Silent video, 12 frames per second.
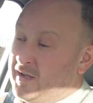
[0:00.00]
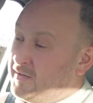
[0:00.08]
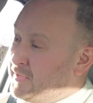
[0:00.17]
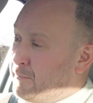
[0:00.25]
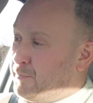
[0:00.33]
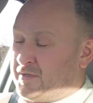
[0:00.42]

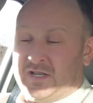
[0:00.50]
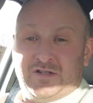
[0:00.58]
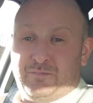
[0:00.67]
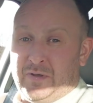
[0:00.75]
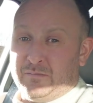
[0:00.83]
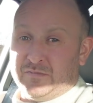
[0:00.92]
Dips its
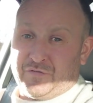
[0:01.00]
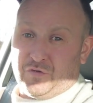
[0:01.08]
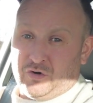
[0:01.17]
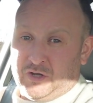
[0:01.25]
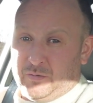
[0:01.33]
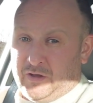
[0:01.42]
beams
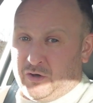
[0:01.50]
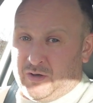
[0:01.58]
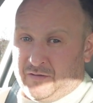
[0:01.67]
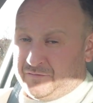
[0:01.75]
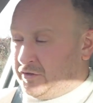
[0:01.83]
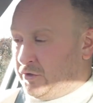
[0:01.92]
for you without you
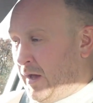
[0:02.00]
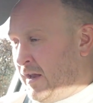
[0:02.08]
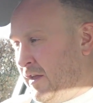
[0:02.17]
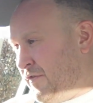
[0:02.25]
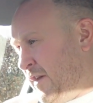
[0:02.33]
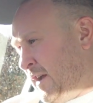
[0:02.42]
having to do
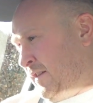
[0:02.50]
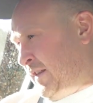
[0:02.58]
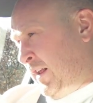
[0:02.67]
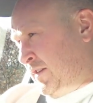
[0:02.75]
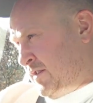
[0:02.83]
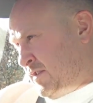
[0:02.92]
anything,
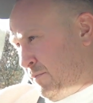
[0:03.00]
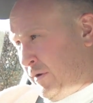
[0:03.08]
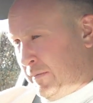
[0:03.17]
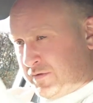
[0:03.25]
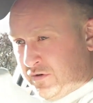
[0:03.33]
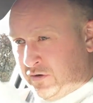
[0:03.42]
dances the
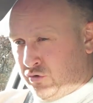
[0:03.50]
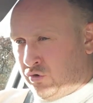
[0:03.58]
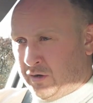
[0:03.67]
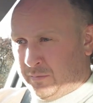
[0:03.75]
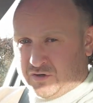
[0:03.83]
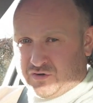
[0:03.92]
beams around
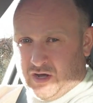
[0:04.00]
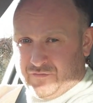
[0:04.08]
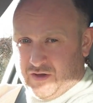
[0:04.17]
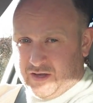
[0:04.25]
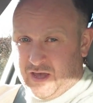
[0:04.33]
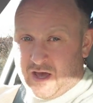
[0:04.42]
oncoming
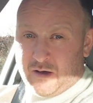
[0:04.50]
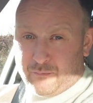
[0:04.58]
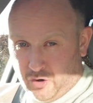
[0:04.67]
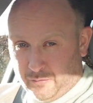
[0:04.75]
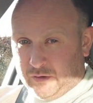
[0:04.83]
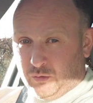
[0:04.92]
traffic,
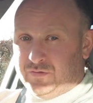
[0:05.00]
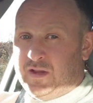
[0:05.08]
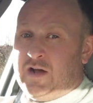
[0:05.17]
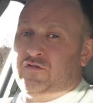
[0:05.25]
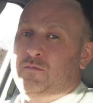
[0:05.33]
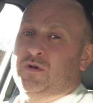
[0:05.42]
probably will
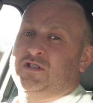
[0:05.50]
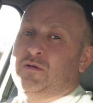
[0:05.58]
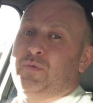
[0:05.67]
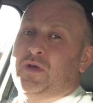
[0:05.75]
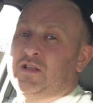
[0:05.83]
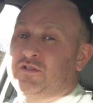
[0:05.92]
never miss a
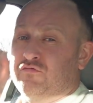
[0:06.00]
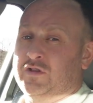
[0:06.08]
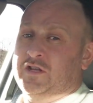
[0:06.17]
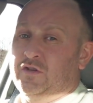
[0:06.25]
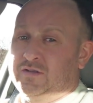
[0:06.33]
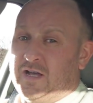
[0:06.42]
beat. It's
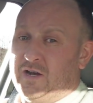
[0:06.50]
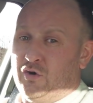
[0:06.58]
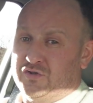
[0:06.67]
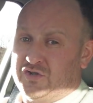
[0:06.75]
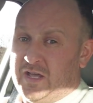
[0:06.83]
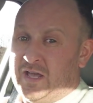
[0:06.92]
really good
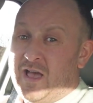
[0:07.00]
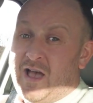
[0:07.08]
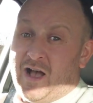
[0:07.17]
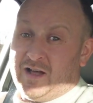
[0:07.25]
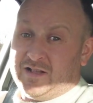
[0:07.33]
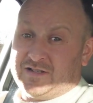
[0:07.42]
technology,
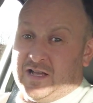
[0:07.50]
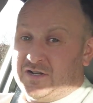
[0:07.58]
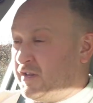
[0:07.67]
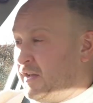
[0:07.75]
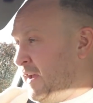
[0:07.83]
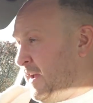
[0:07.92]
and
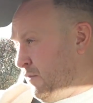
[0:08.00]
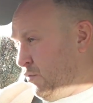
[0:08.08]
essentially it